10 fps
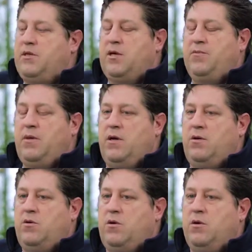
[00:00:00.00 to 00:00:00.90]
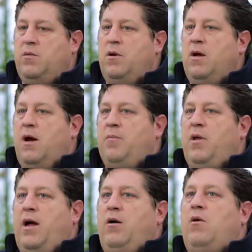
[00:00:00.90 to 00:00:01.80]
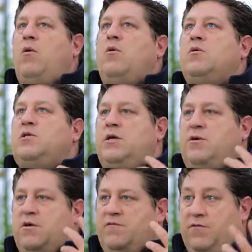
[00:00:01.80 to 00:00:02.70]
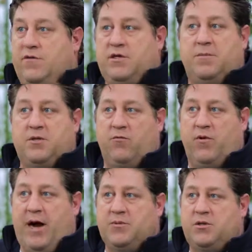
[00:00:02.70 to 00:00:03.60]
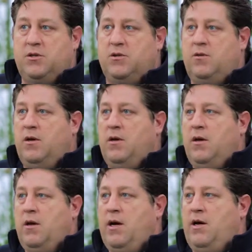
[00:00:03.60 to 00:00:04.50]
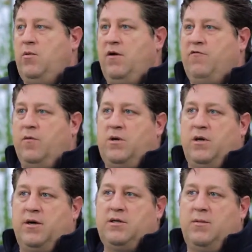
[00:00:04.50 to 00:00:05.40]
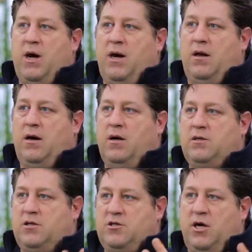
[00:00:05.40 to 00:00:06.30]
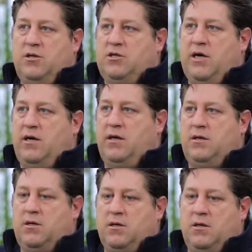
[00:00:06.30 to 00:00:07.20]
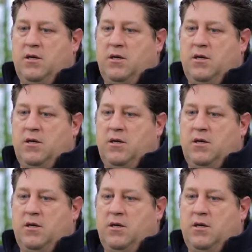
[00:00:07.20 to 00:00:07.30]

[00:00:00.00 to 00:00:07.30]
something that you can apply a whole series of different types of wraps to, anywhere from clear to mylar to sun shading to